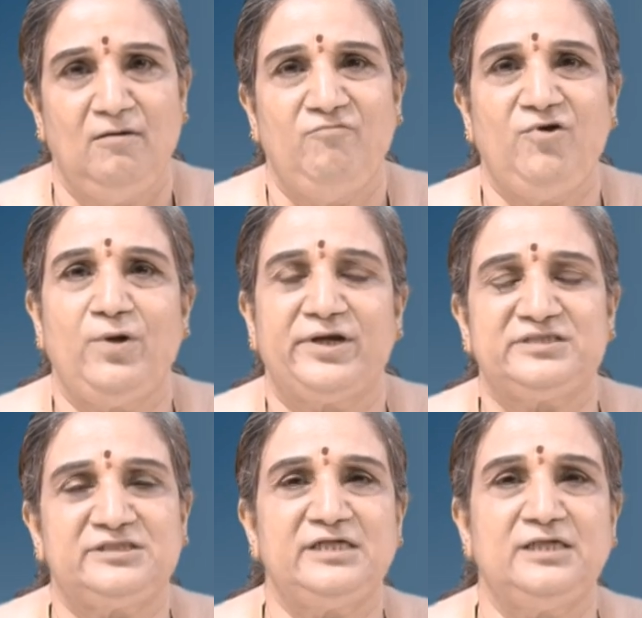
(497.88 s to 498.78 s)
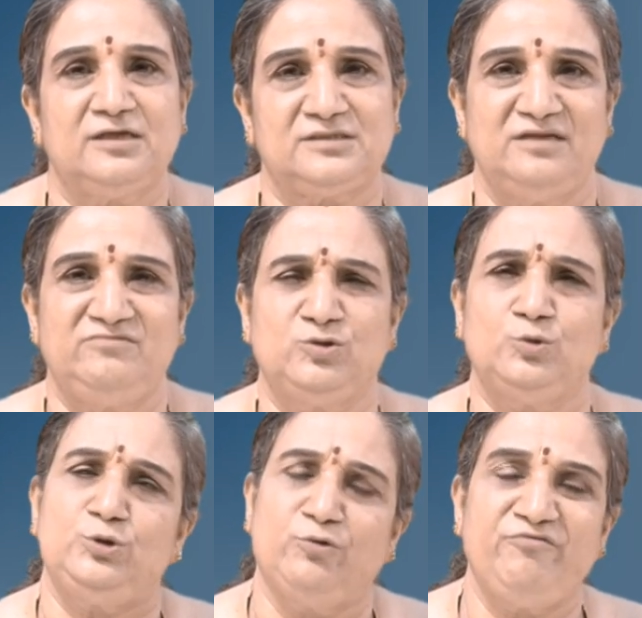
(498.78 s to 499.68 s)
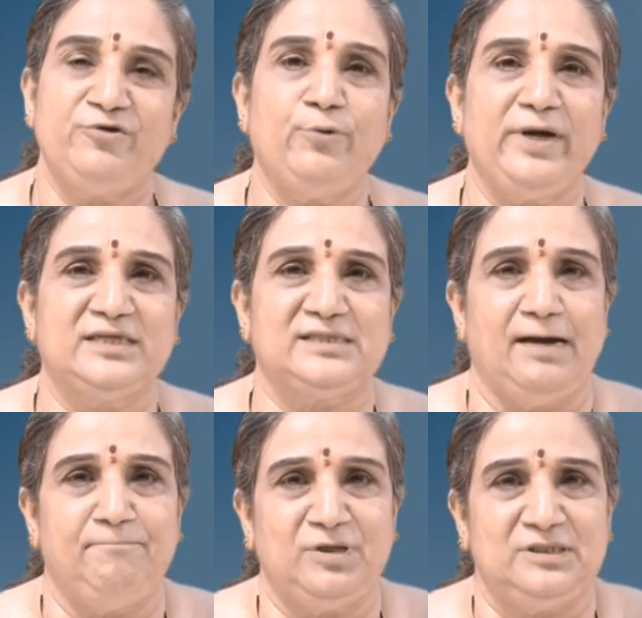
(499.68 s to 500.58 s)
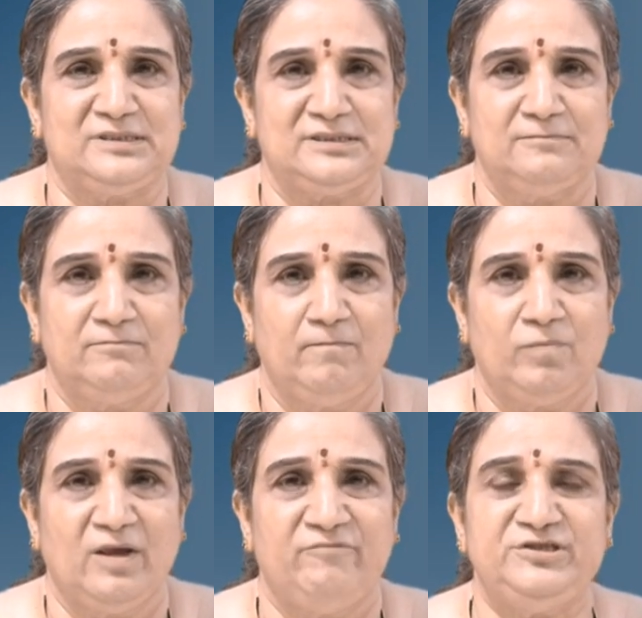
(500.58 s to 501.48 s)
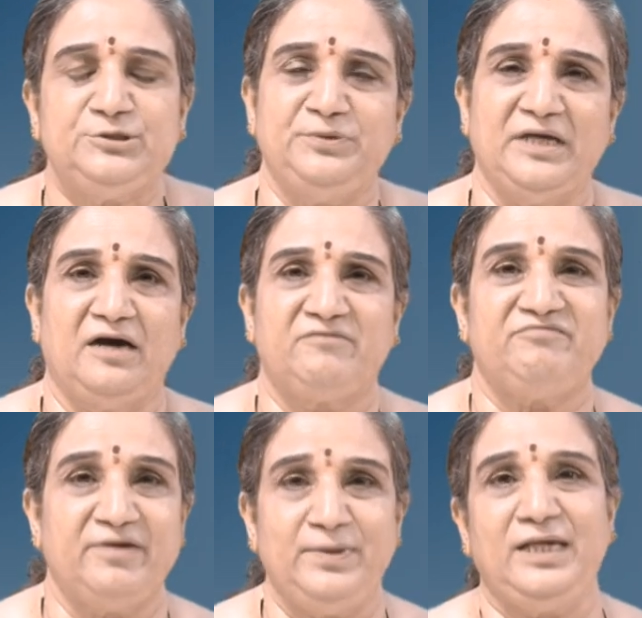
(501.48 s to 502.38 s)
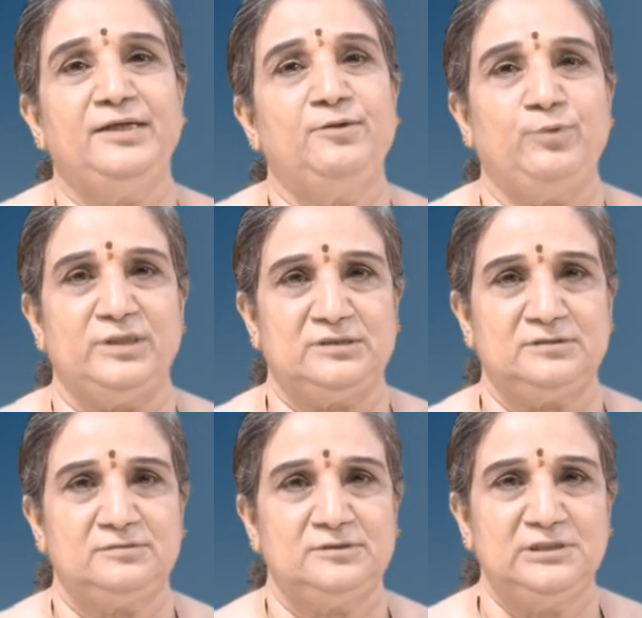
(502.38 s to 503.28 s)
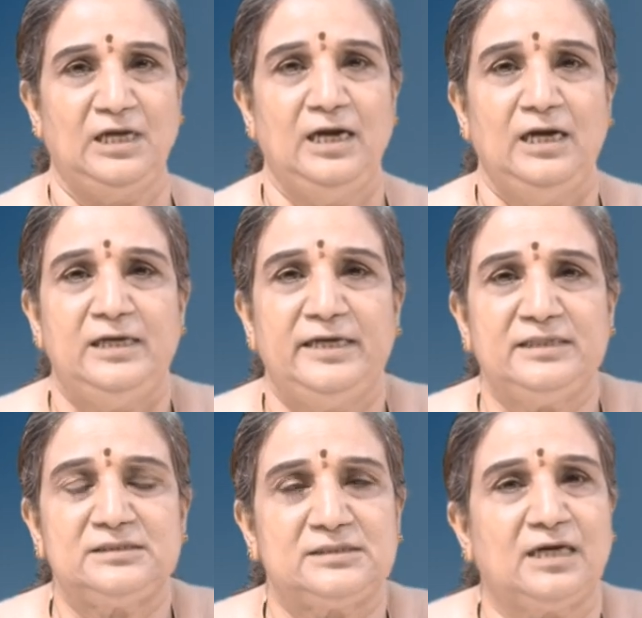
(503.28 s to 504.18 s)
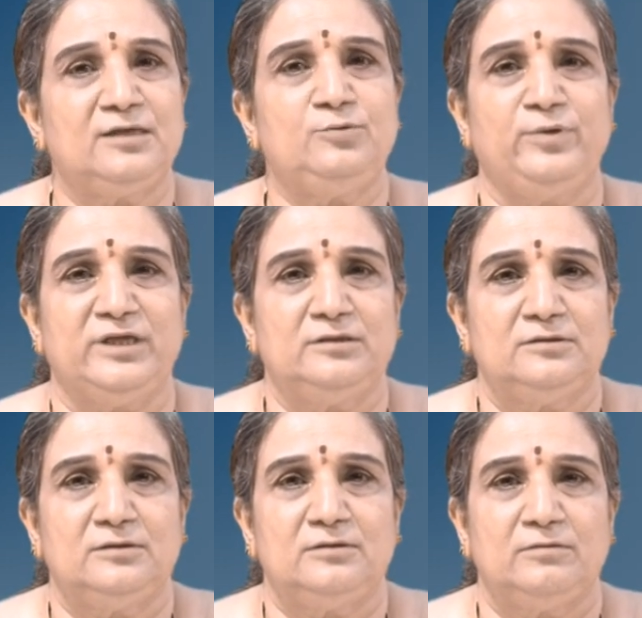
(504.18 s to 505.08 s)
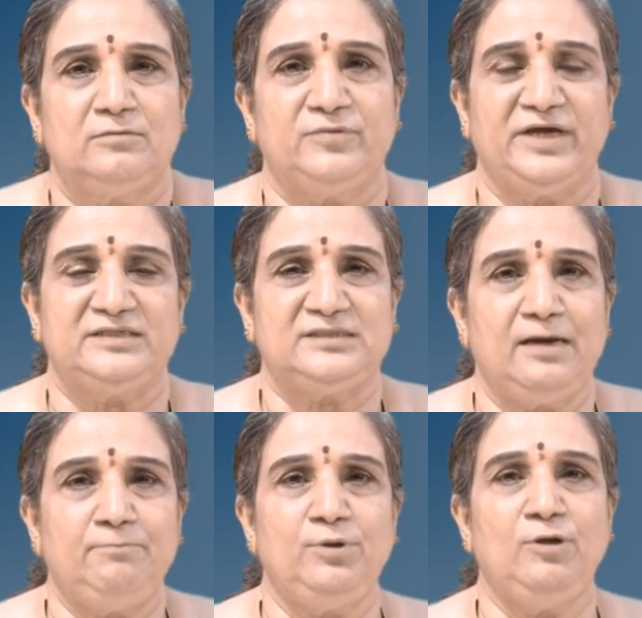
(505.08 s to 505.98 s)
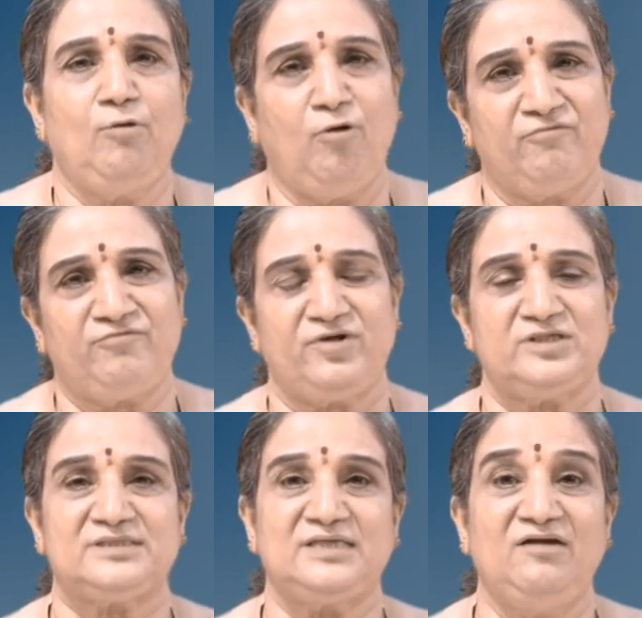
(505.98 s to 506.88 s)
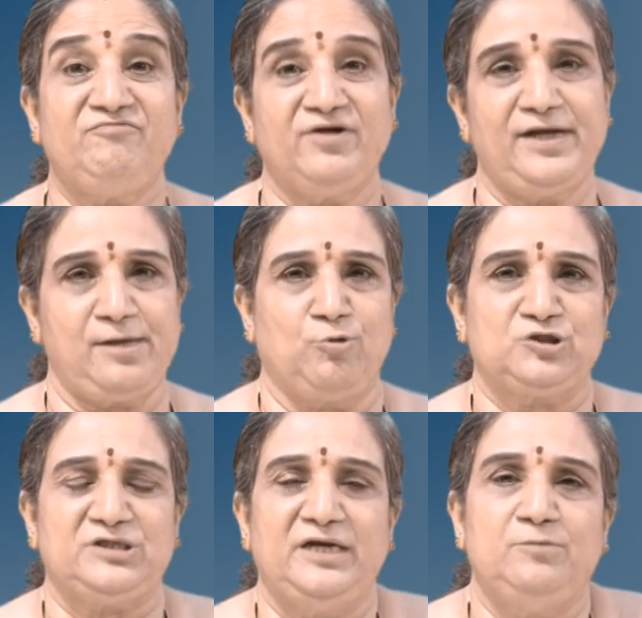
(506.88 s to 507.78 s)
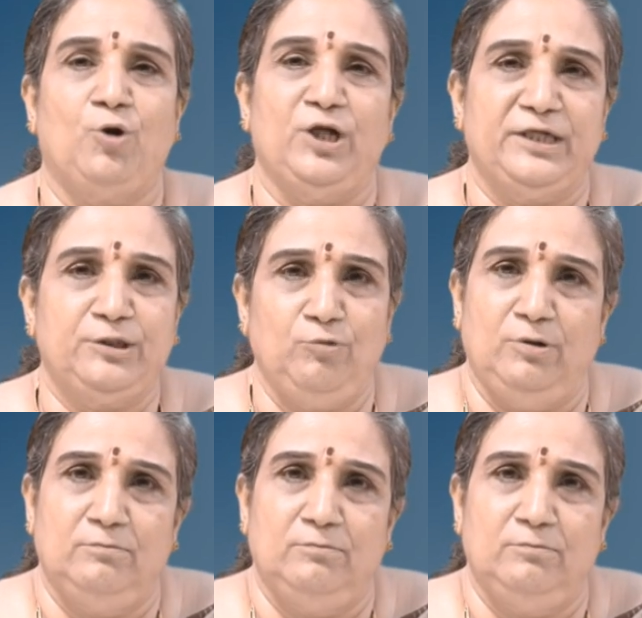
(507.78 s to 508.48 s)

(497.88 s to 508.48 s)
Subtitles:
We will restrict ourselves to few examples which we are familiar with. Let us start with the example of sulfur dioxide molecule.